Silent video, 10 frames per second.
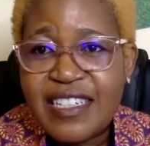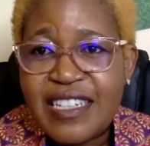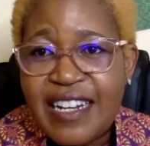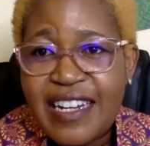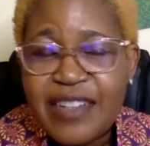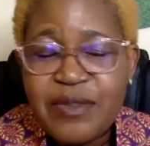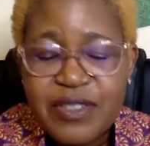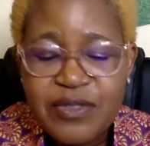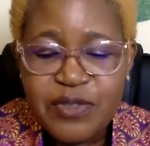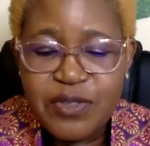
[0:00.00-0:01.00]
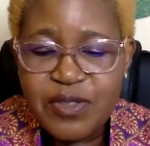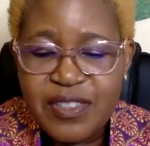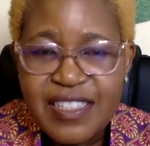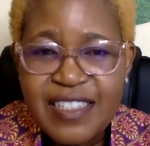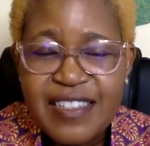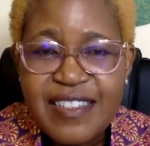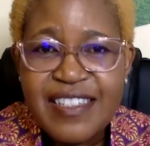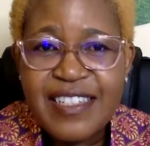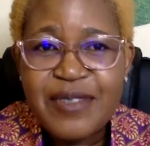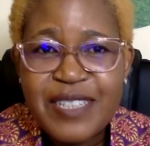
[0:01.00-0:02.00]
And I like what Furu says,
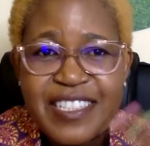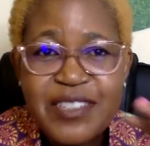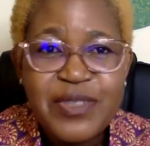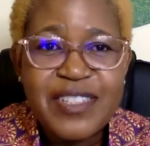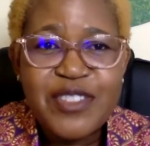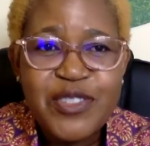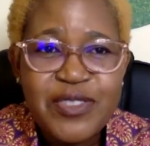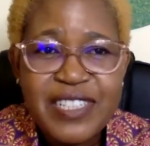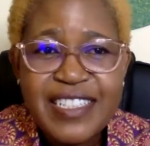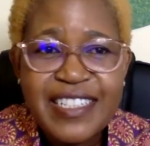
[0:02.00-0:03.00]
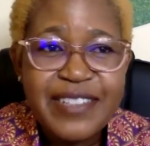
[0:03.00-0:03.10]
say when she wants to read,